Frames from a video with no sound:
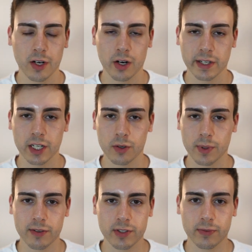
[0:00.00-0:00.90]
or get
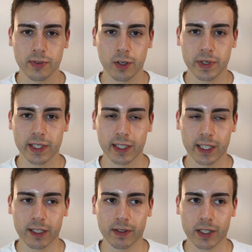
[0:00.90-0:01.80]
around to filming in the
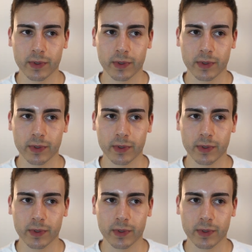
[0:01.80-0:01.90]
evening